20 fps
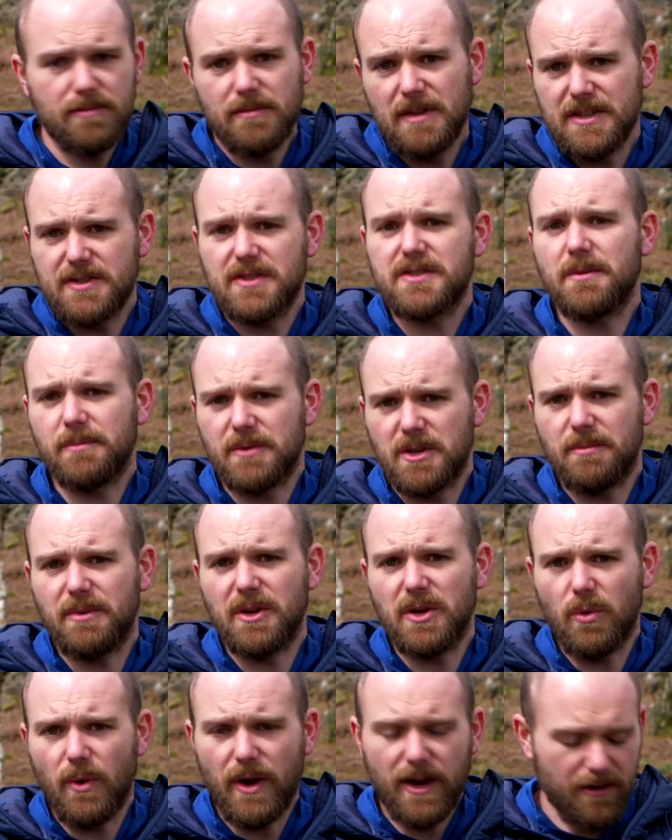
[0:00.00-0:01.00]
it's just something to be
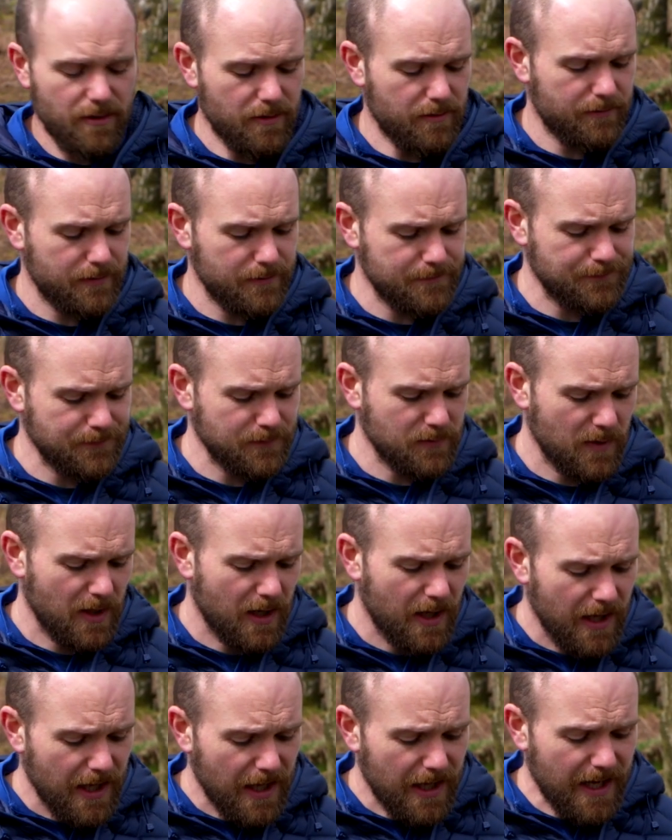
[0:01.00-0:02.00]
aware of.
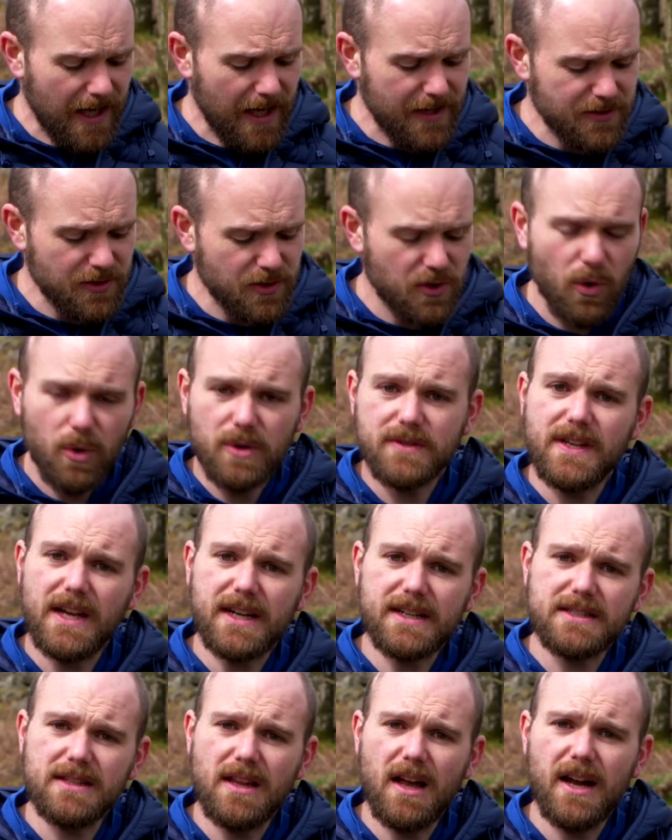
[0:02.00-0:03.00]
It has a
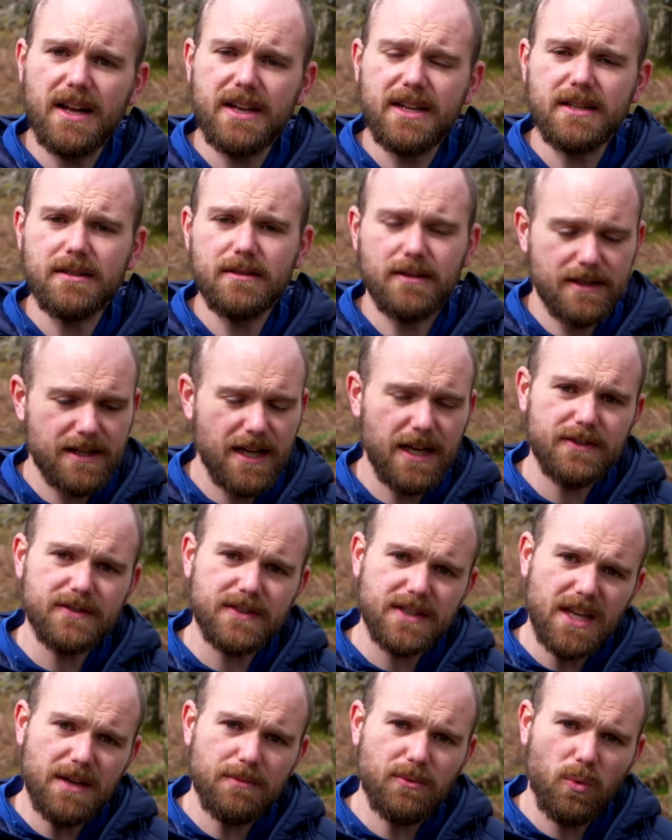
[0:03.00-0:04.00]
Gore-Tex lining, again,
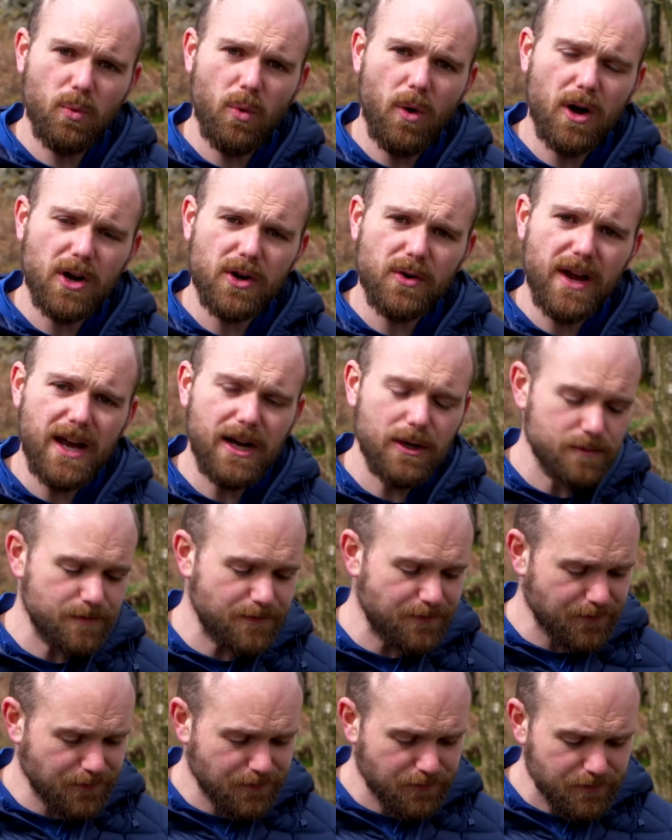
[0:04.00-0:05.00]
to keep the water out,
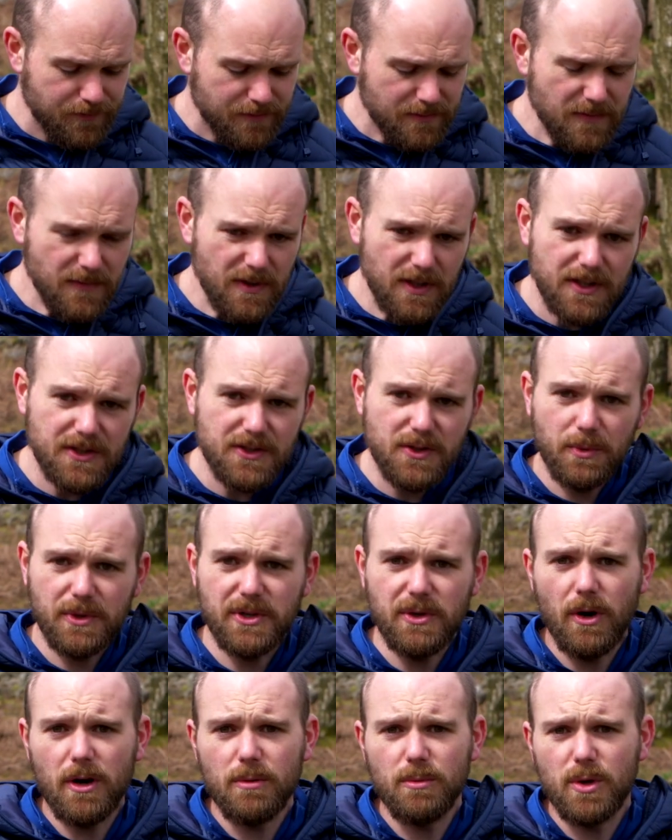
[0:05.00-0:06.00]
so when
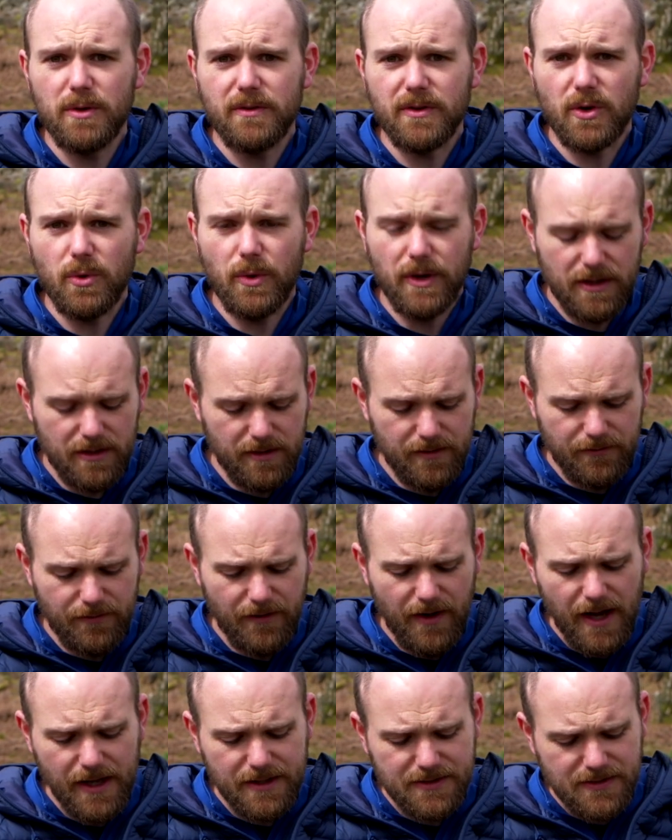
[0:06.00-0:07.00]
you are moving quick and
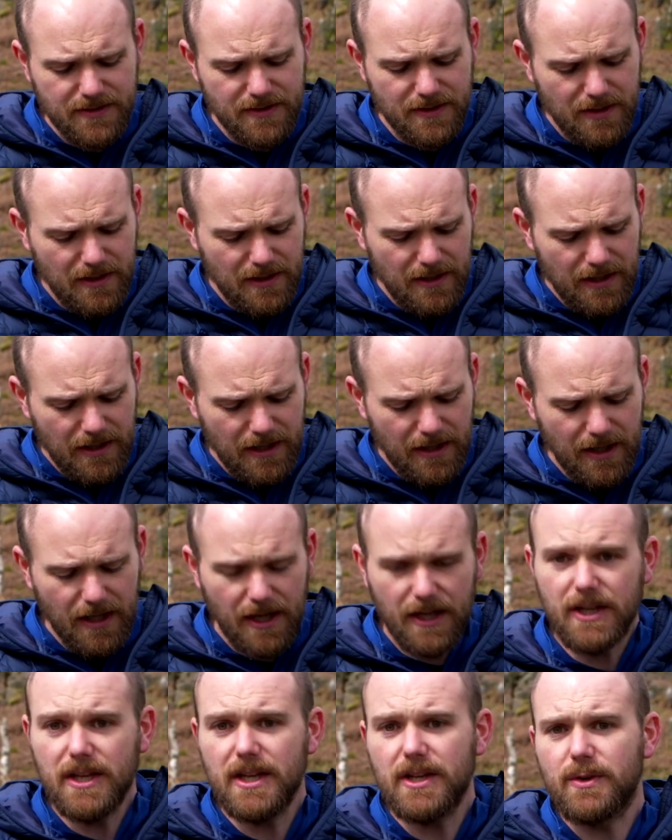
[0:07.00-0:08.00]
fast,
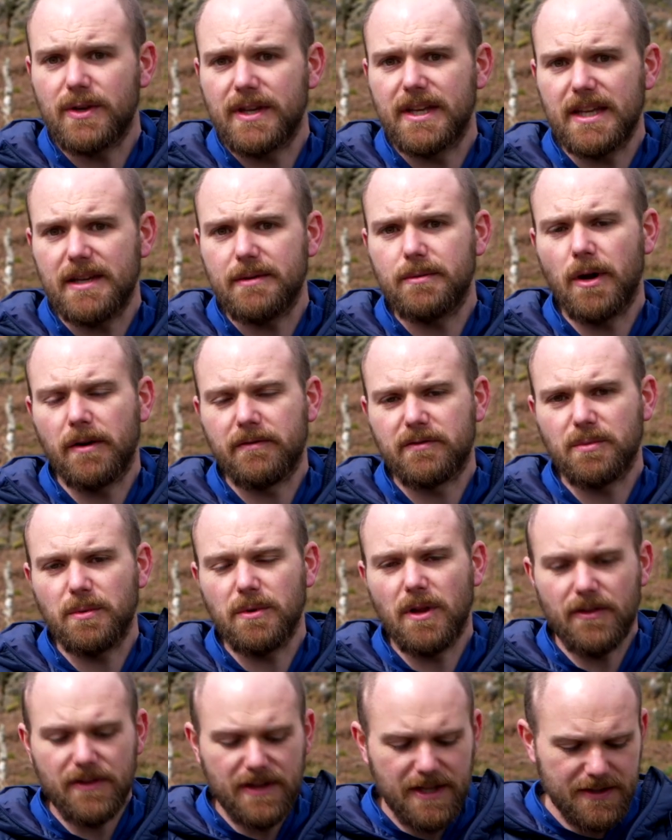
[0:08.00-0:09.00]
you can keep comfortable
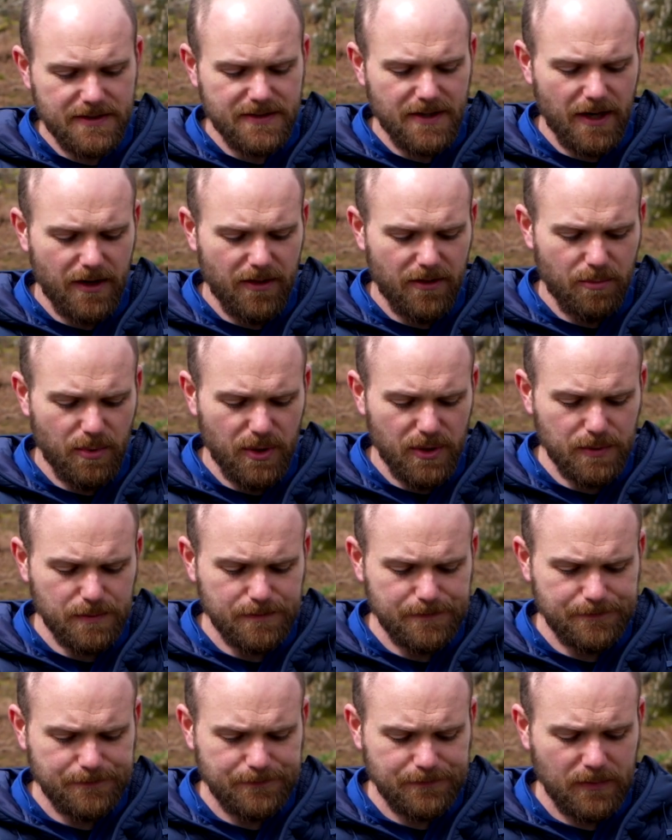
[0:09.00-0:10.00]
on the inside of the boot.
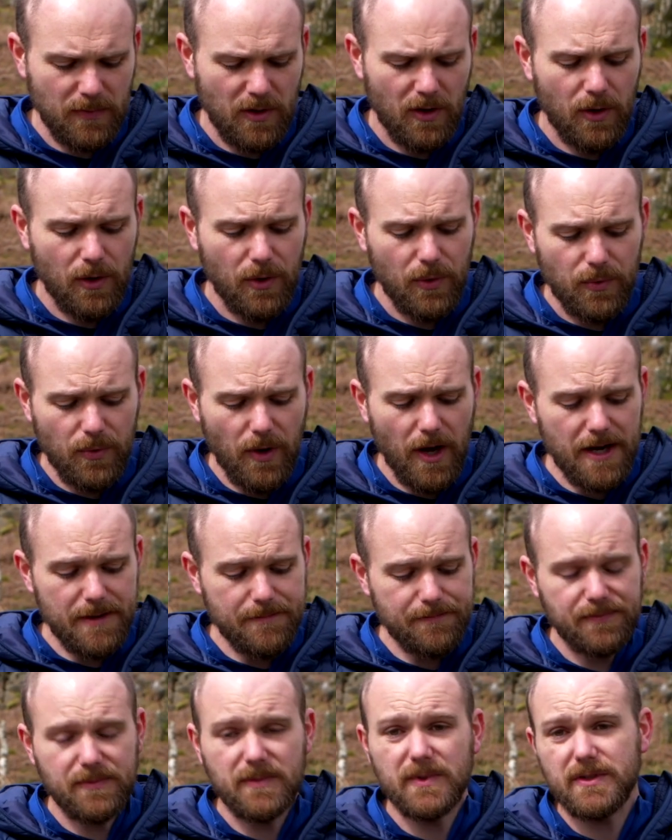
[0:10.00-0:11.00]
Right,
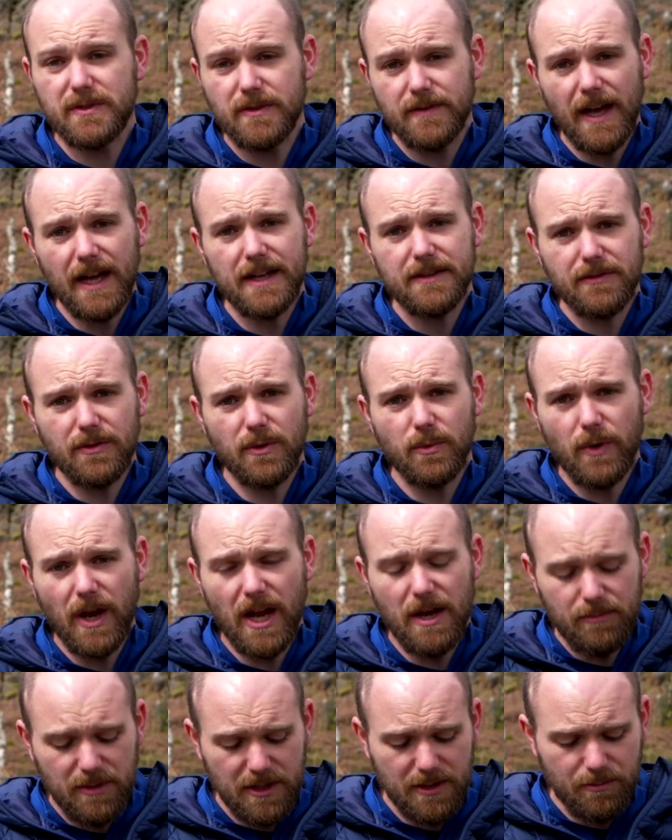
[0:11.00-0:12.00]
so that's the
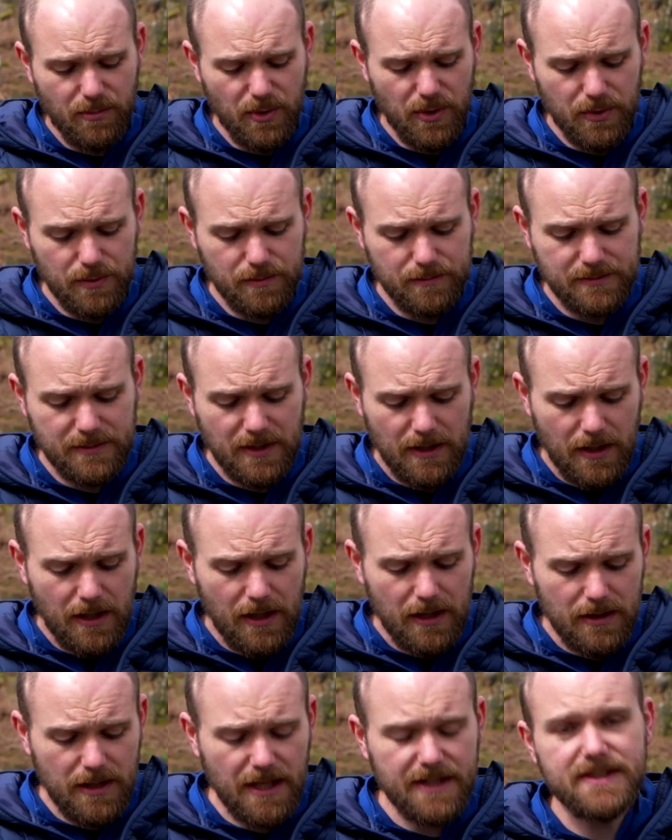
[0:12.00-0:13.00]
rambling boot.
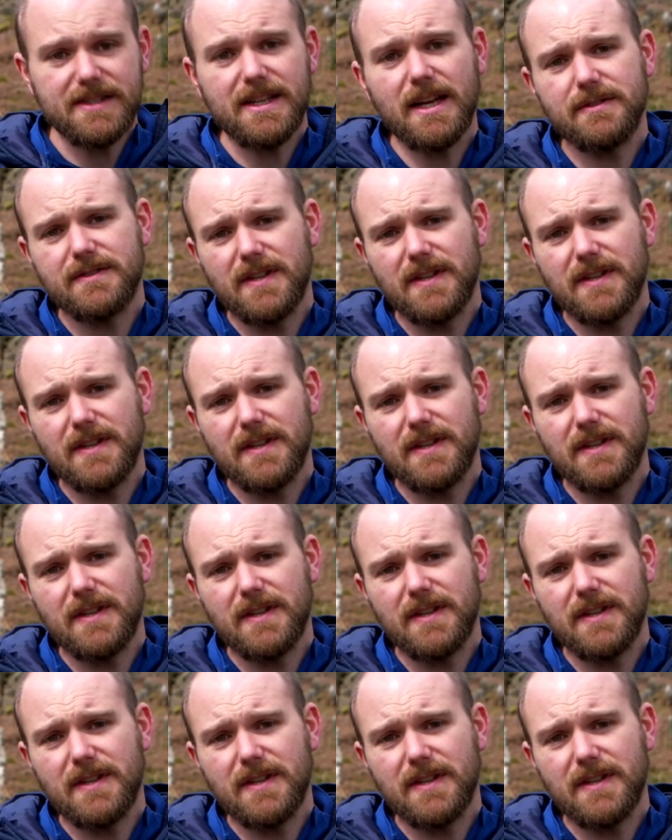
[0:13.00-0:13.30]
Let's now